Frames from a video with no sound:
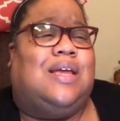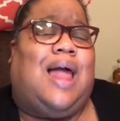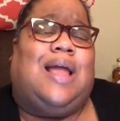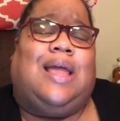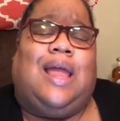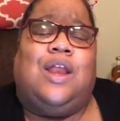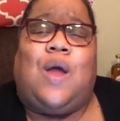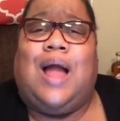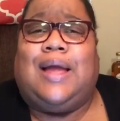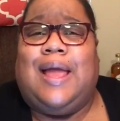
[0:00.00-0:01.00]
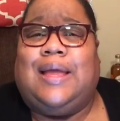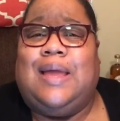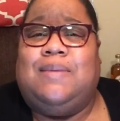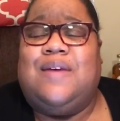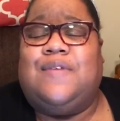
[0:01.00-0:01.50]
He's like, yeah, you know, I can't
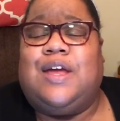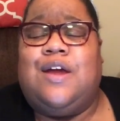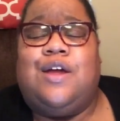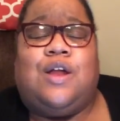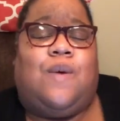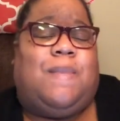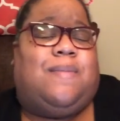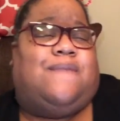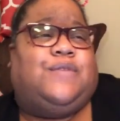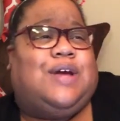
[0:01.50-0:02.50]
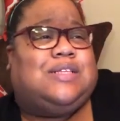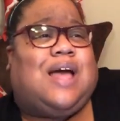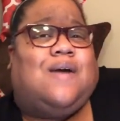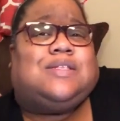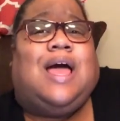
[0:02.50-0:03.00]
keep living here, you know, at my friend's
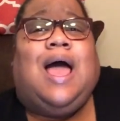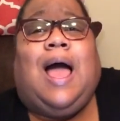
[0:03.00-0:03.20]
house.